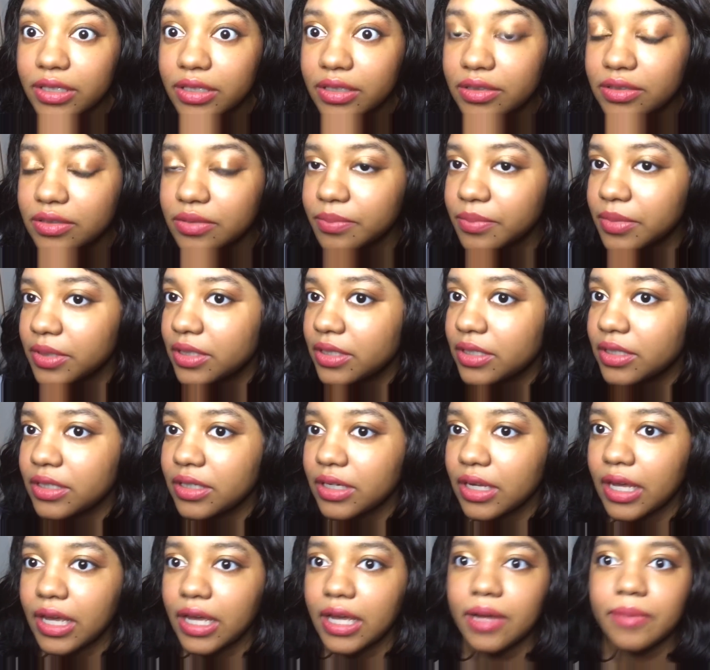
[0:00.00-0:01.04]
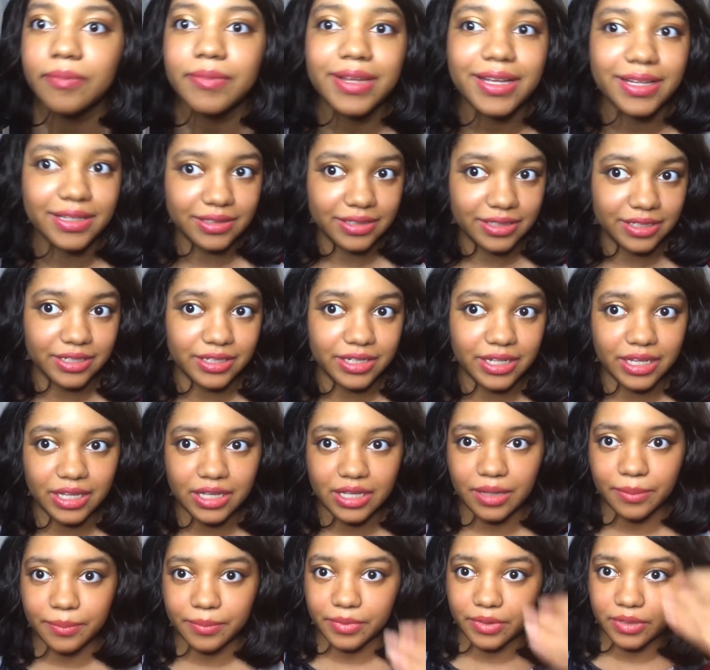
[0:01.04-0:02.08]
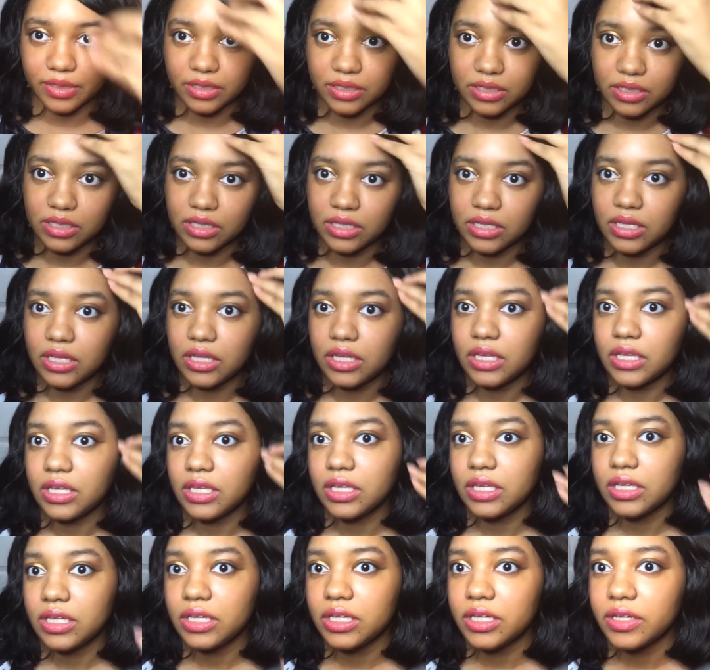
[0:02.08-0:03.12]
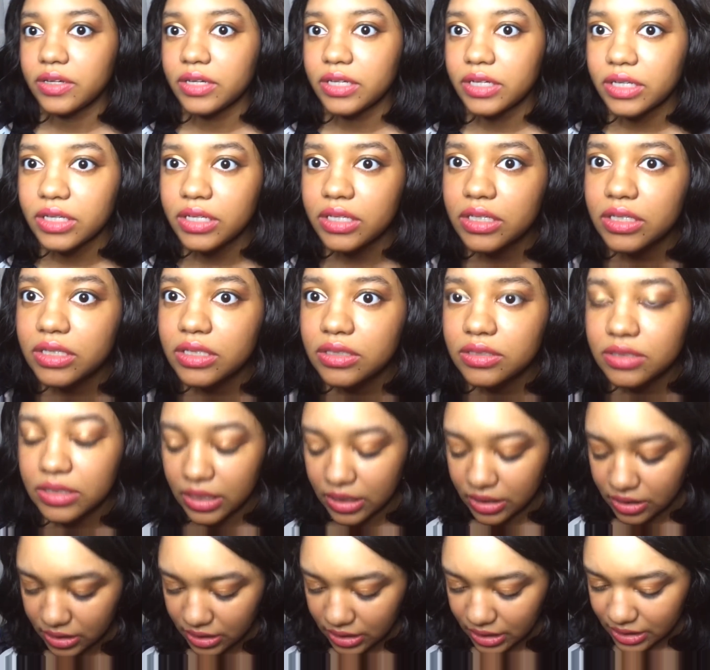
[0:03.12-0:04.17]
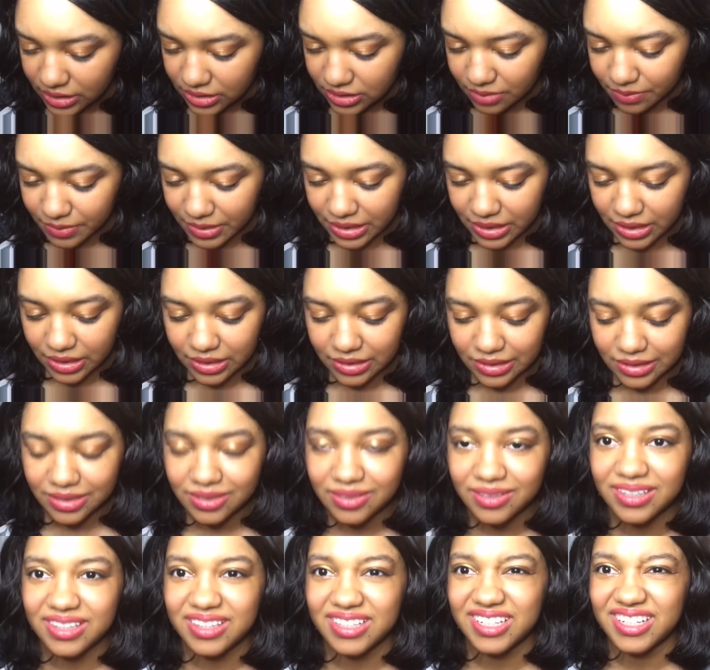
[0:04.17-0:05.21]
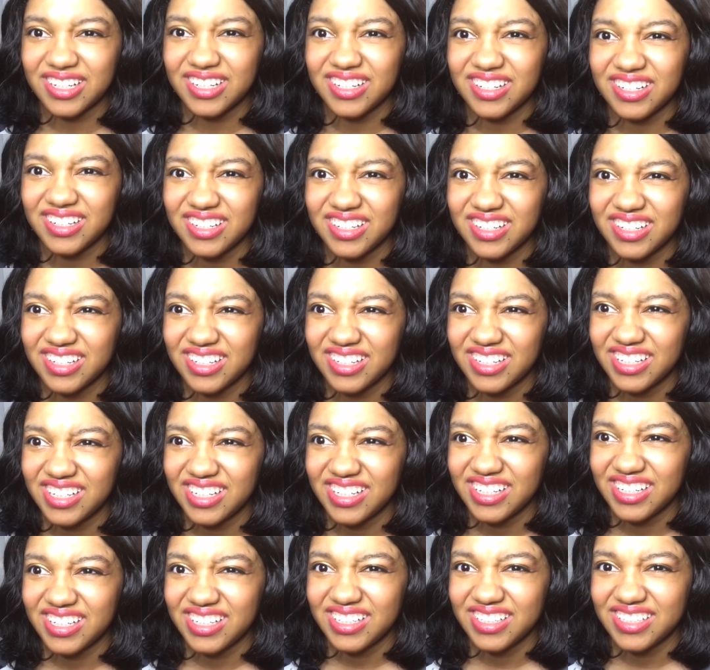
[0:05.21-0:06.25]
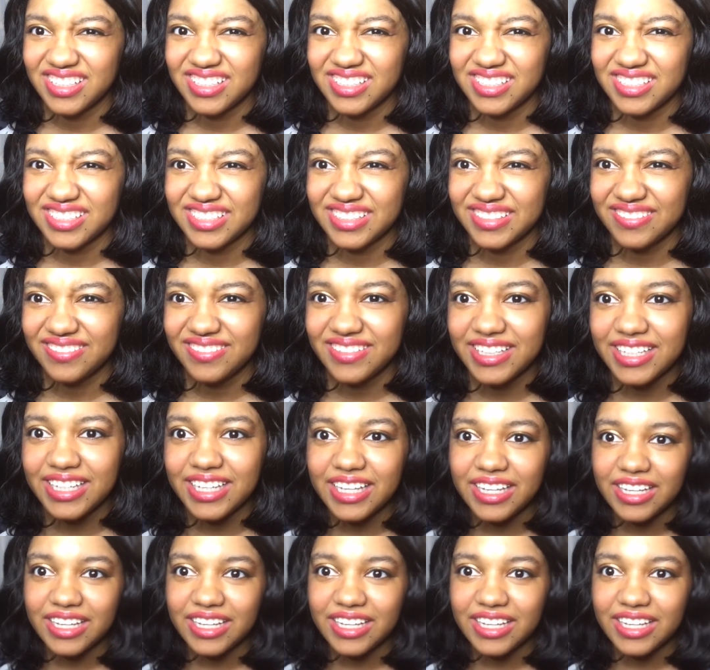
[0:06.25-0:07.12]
But I'm not there yet, but here it is. I think I should make it a little thicker. Should we?